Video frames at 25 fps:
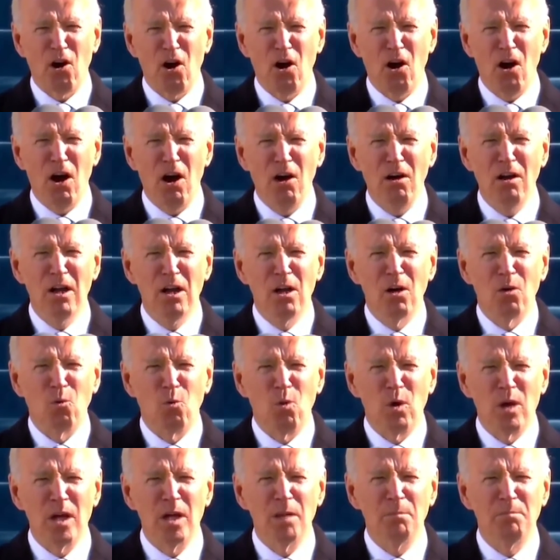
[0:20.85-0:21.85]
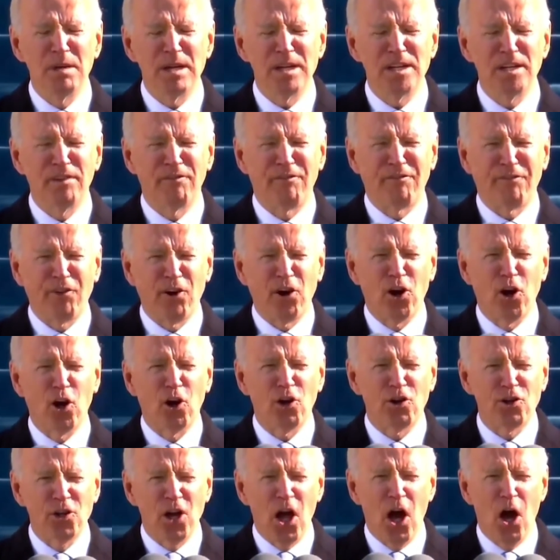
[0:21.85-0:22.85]
for all will be
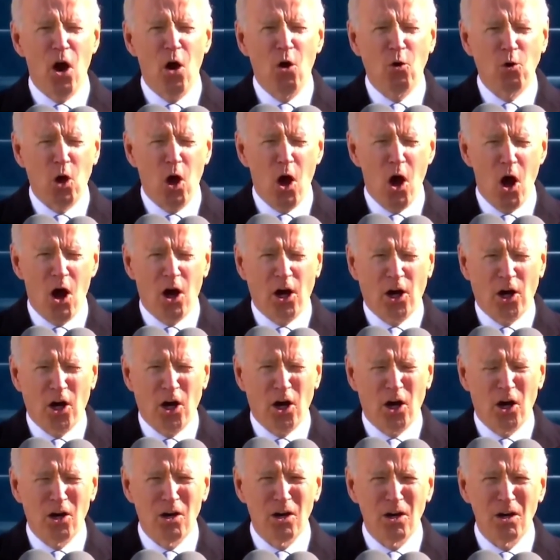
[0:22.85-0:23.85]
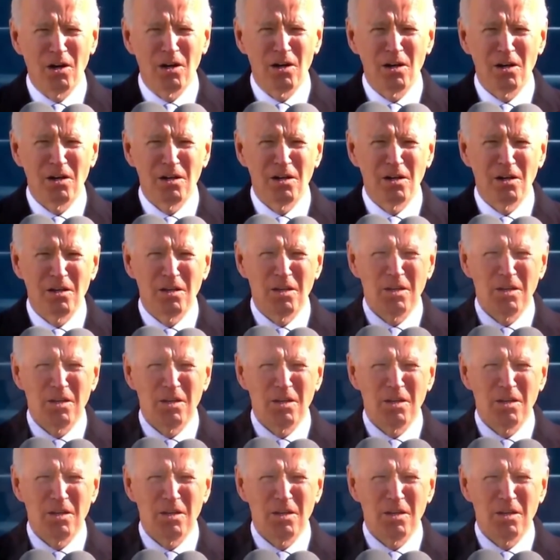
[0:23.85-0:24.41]
deferred no longer.